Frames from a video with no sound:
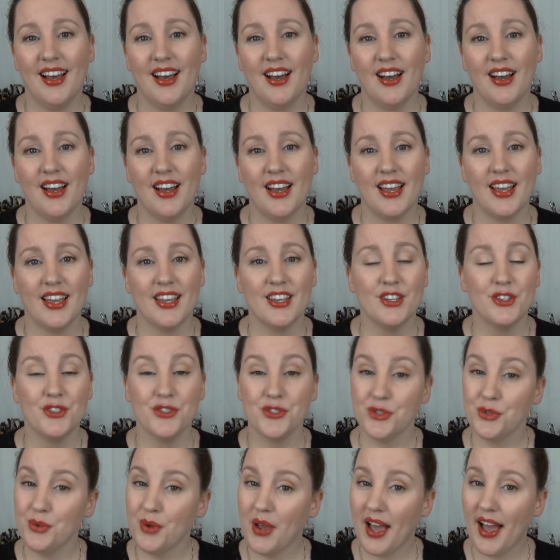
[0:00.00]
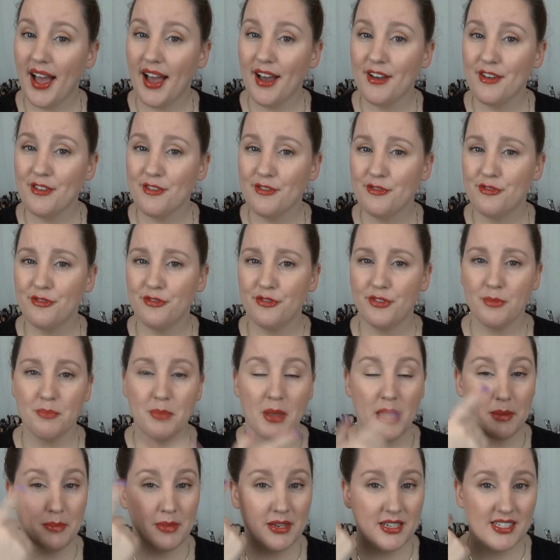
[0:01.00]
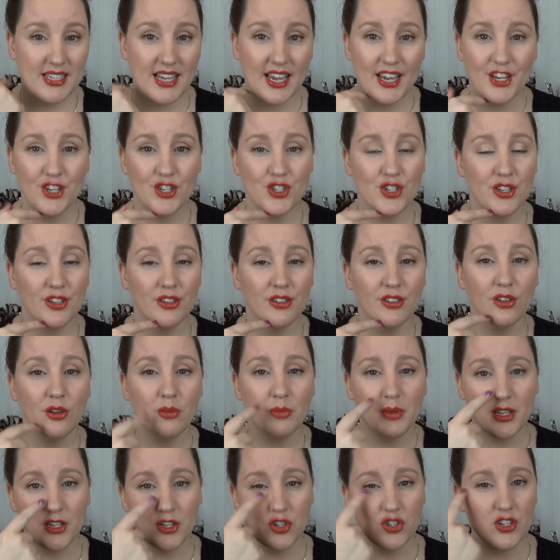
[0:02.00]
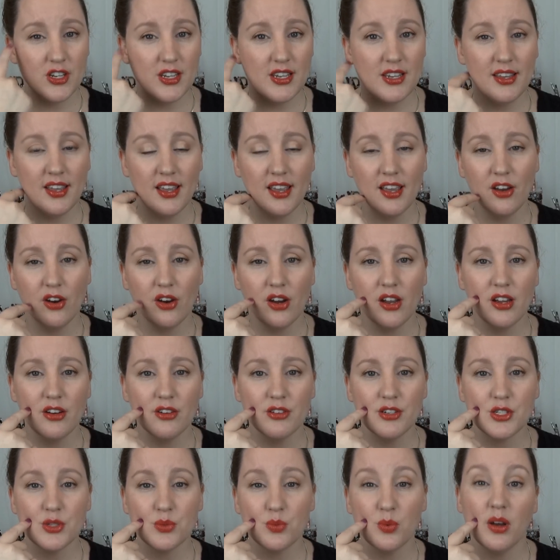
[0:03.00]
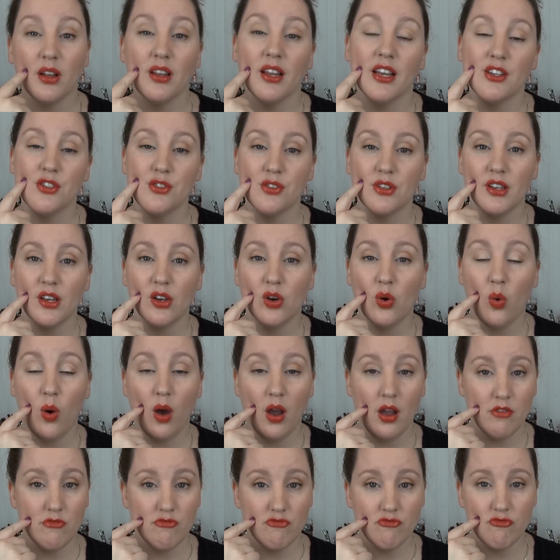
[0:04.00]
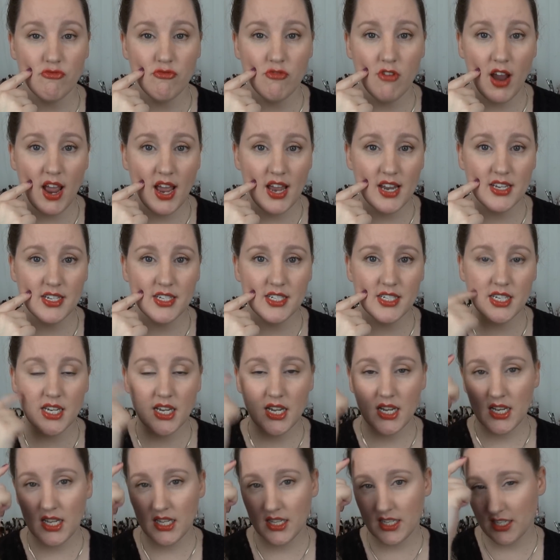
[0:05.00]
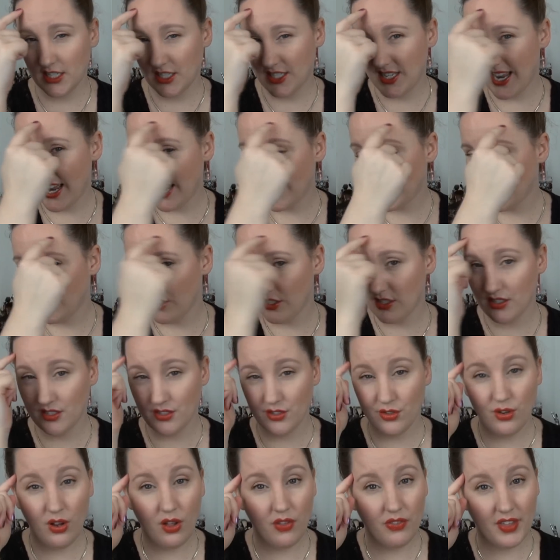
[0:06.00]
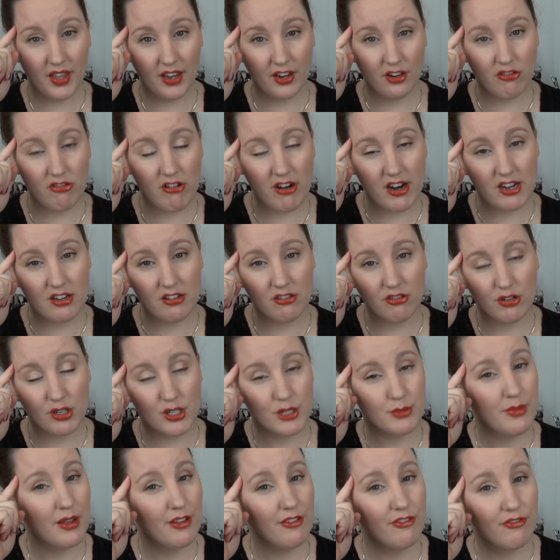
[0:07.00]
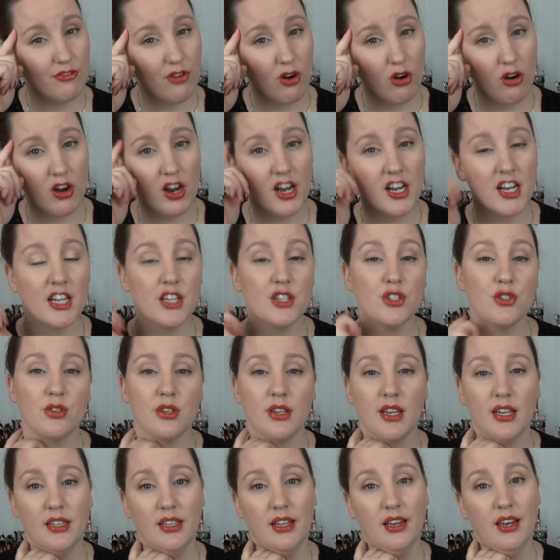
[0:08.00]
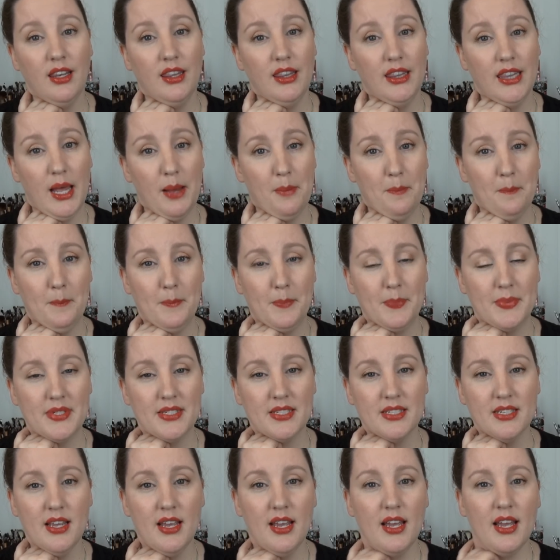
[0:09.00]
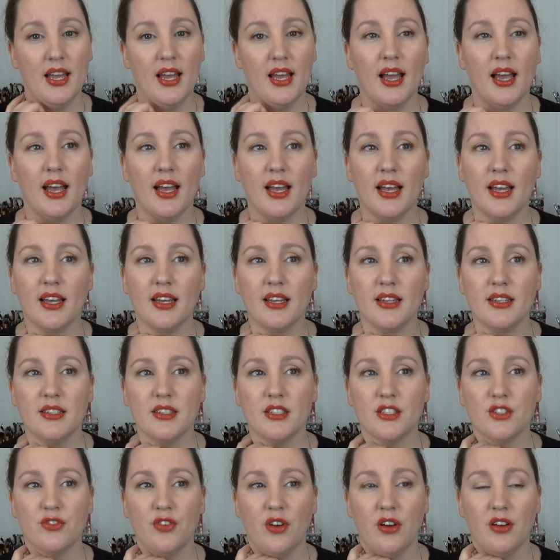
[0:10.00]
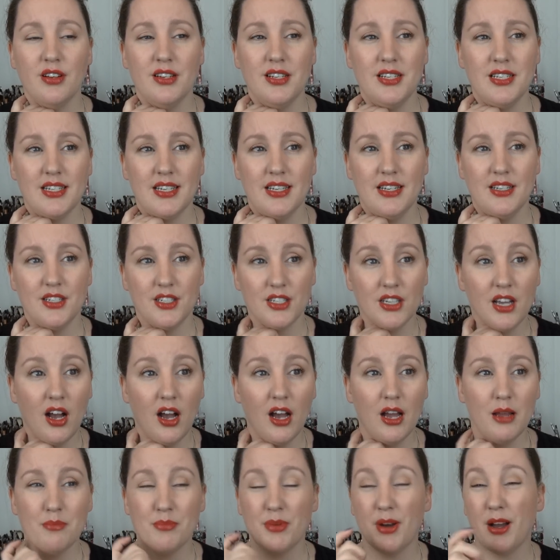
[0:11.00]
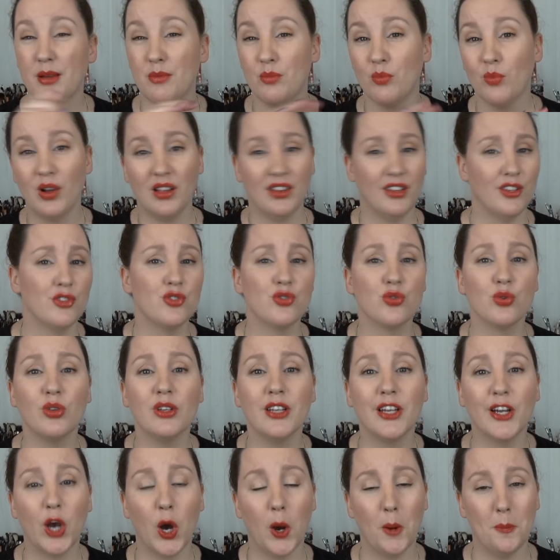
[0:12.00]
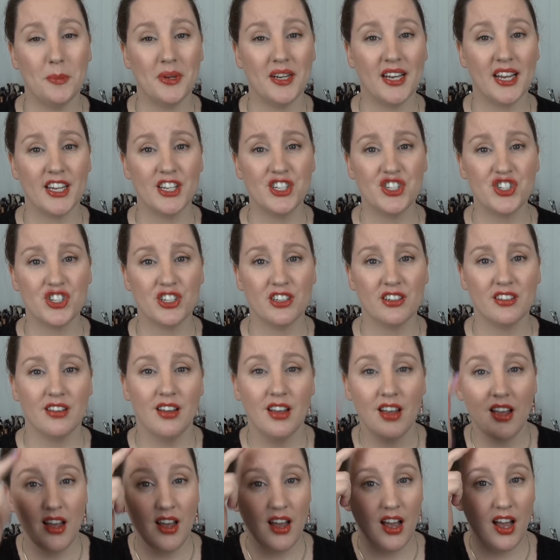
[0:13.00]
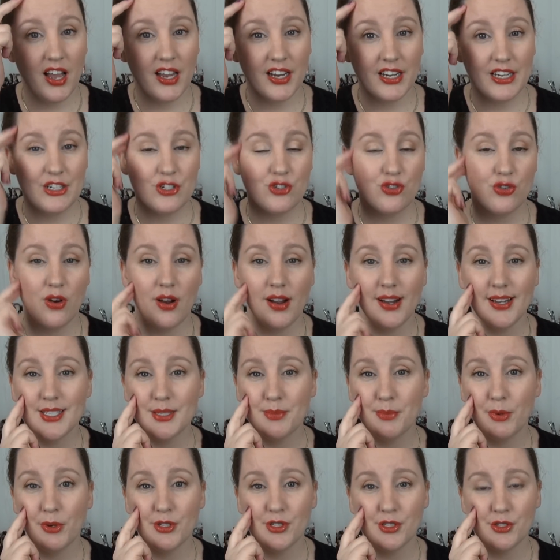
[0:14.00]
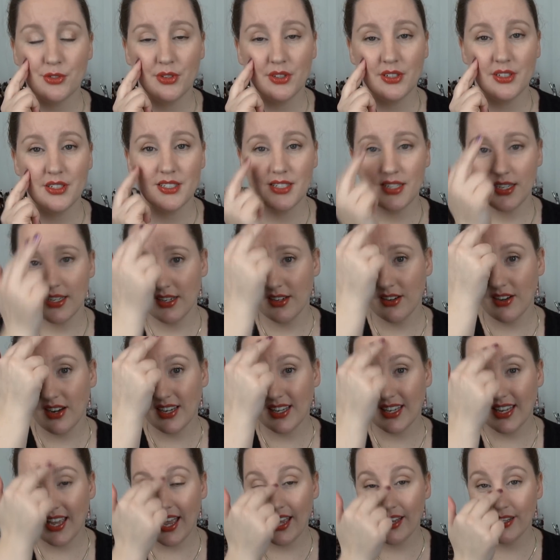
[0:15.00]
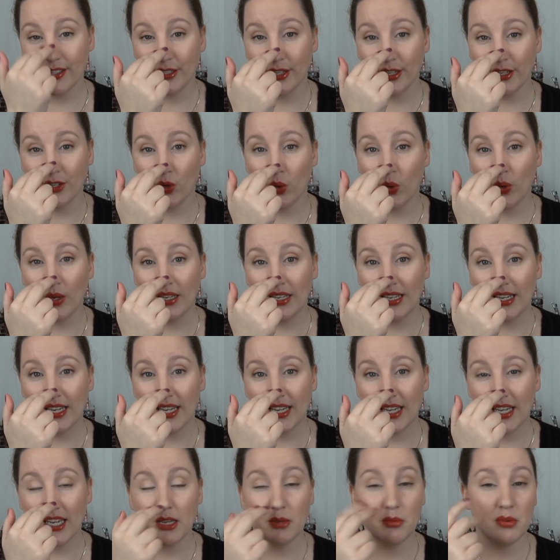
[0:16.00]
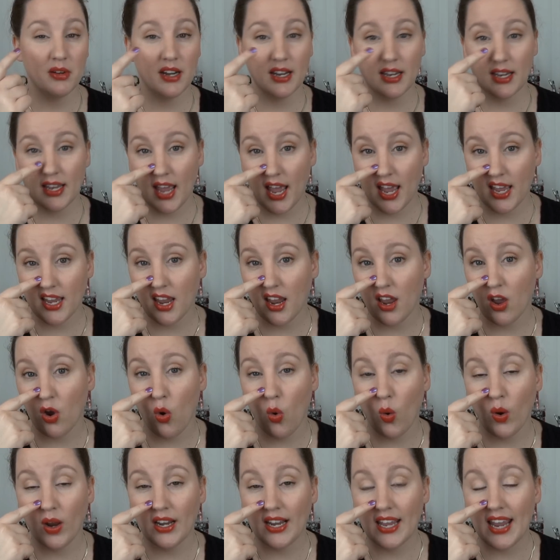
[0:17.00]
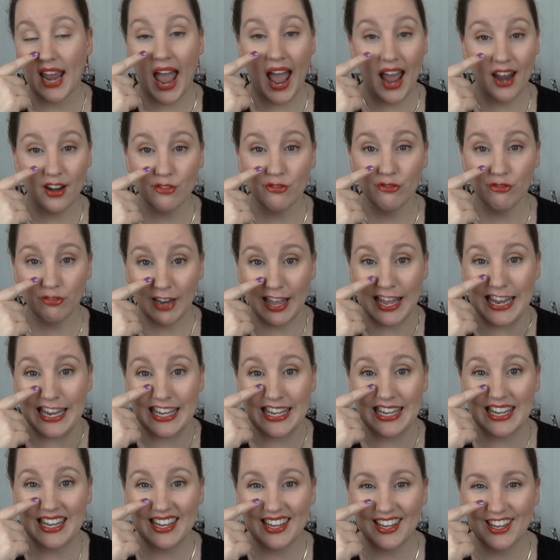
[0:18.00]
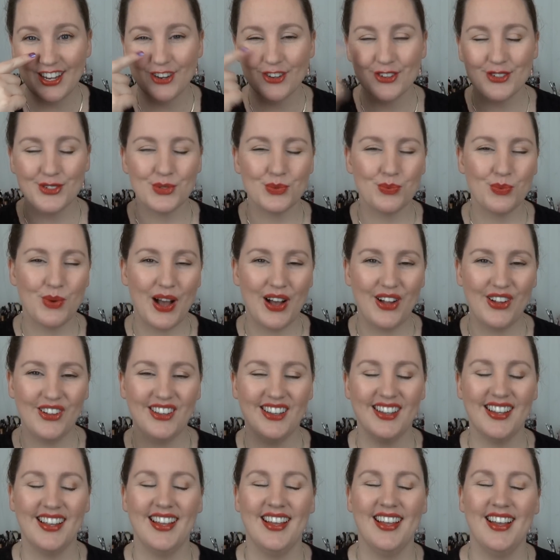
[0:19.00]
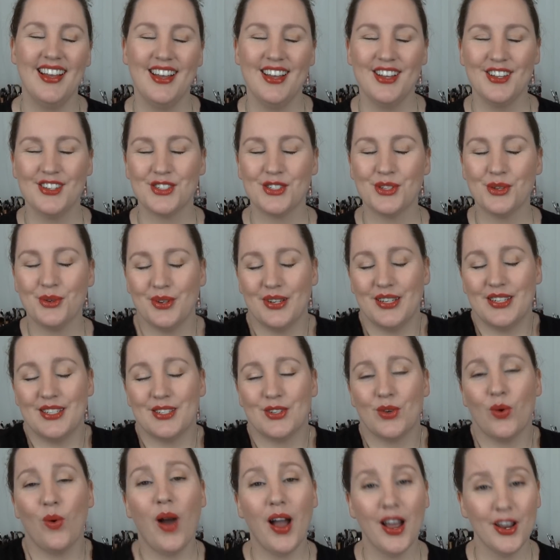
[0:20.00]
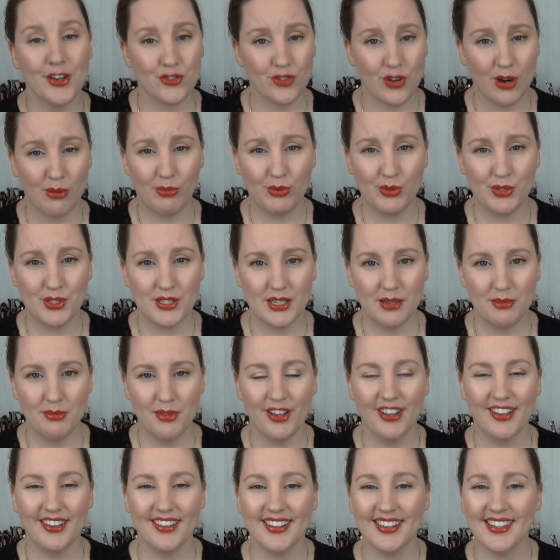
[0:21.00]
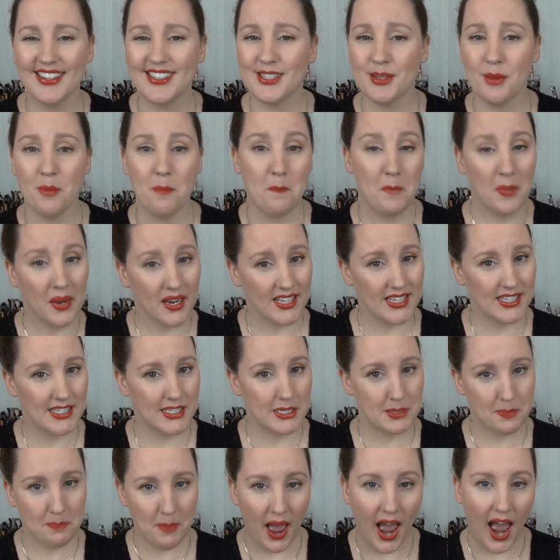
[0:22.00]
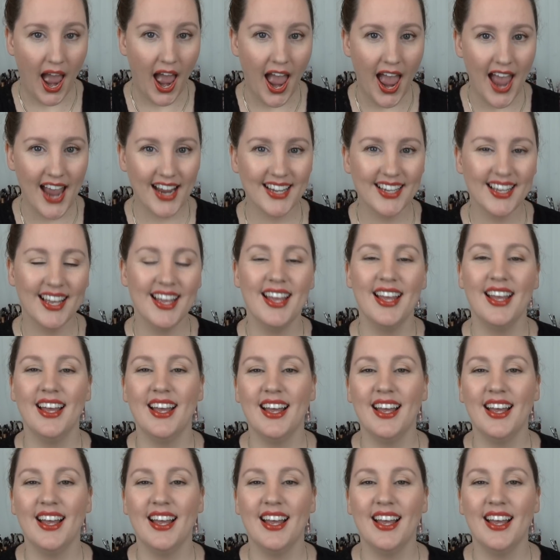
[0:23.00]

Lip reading: I do have pigmentation on my cheek area as well. I do get quite red. Texture's not that great across my forehead. I do get little lumps. And as far as skin type, I'm well and truly combination. I get dry spots around here, I can get oily here, but I can get oily and flaky here as well. So it is quite troublesome. It's a mixed bag.